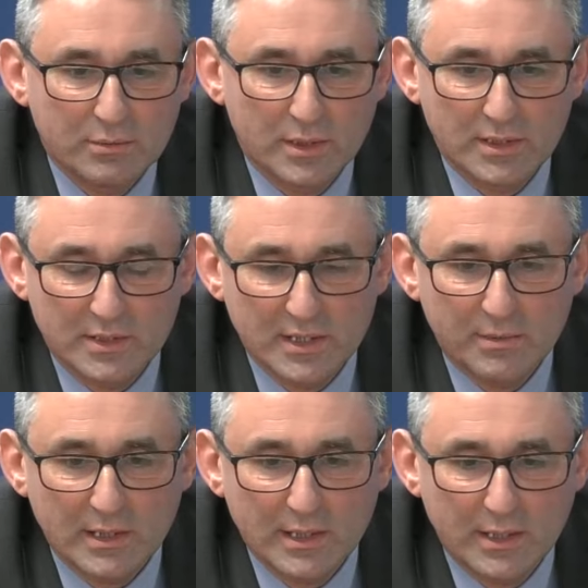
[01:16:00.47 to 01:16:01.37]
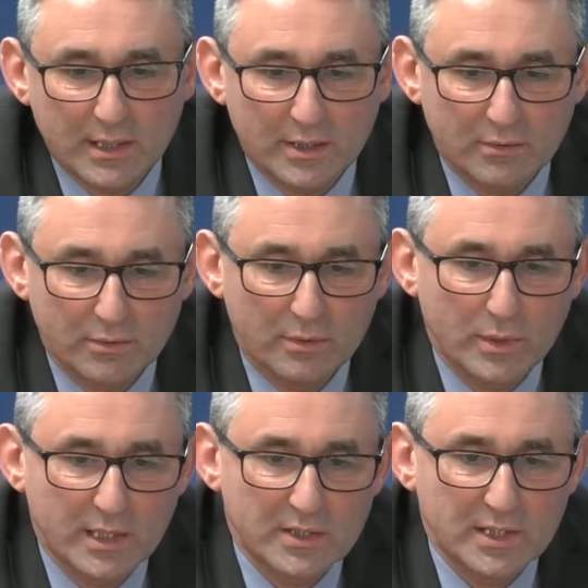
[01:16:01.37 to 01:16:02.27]
were typically, the
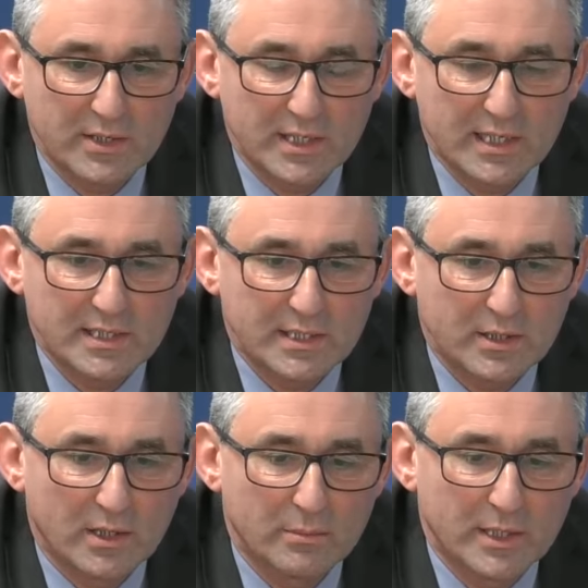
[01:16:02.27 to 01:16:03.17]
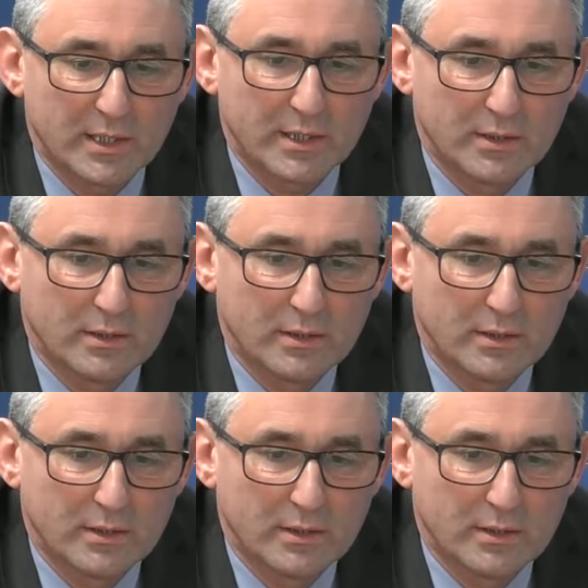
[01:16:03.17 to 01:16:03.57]
way you see the date in column I.